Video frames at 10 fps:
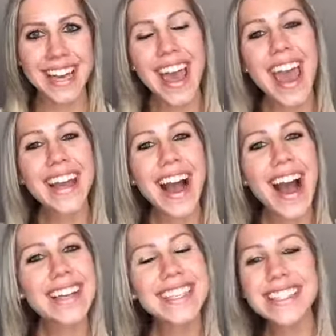Hey
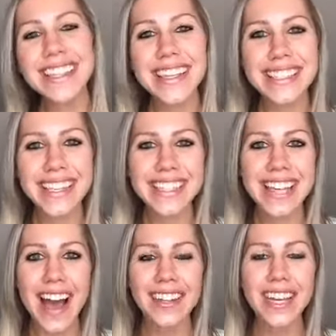guys, it's Allyssa
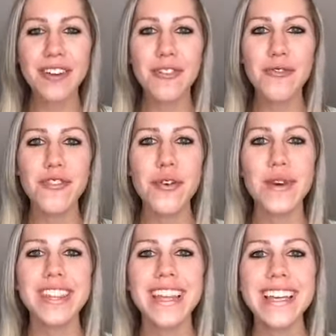LaScala here from Fit
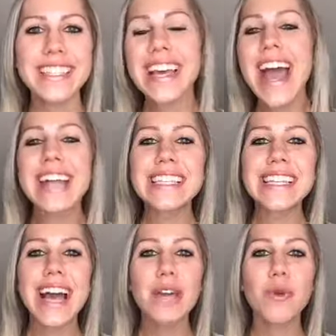with Liz, and
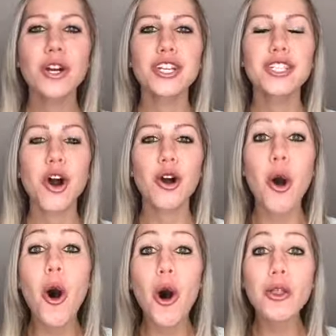tonight we're going to talk
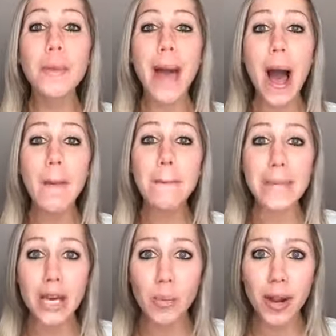all about
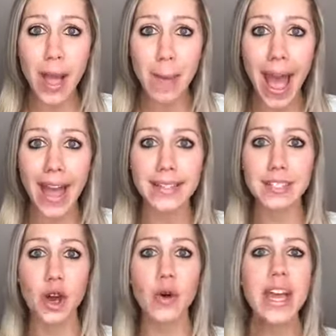meal prep hacks.
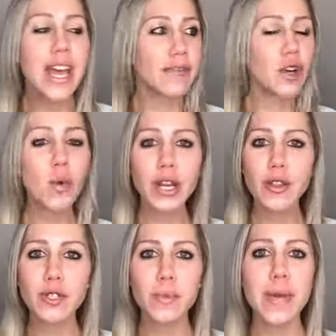So if you're one of
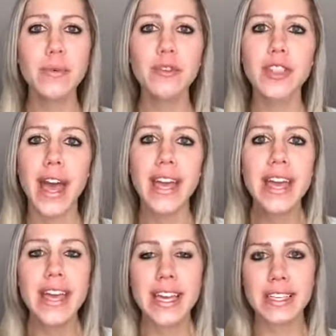those people that
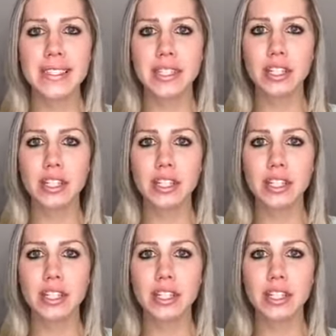is,